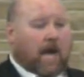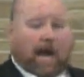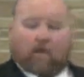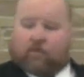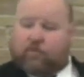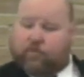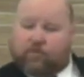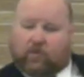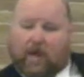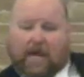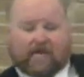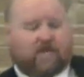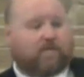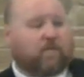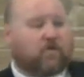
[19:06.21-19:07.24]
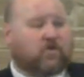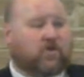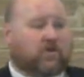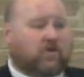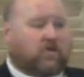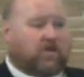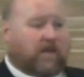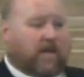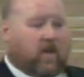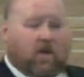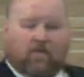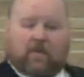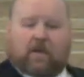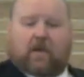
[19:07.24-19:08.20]
I, I just pushed his little seat
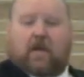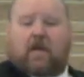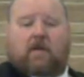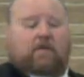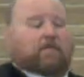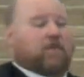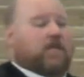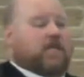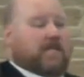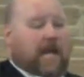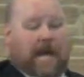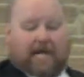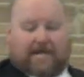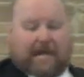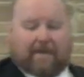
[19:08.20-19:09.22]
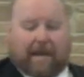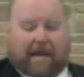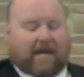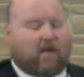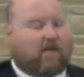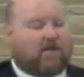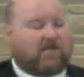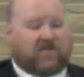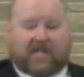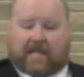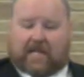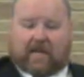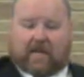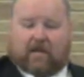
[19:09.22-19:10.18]
over and put the seat. I just had my hand on his
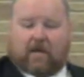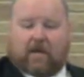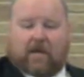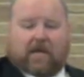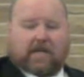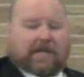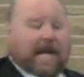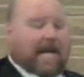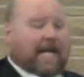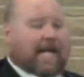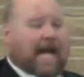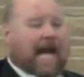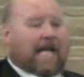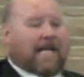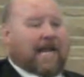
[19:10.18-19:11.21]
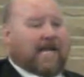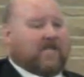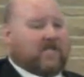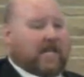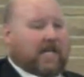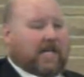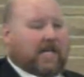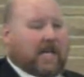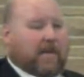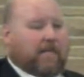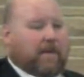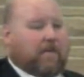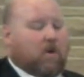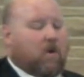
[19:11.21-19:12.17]
seat, you know, kind of guiding that seat,
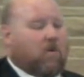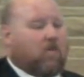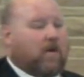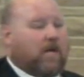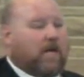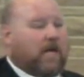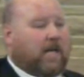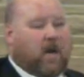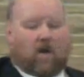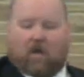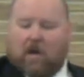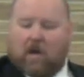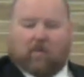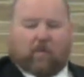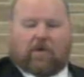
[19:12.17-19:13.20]
keeping him going where he needed to go.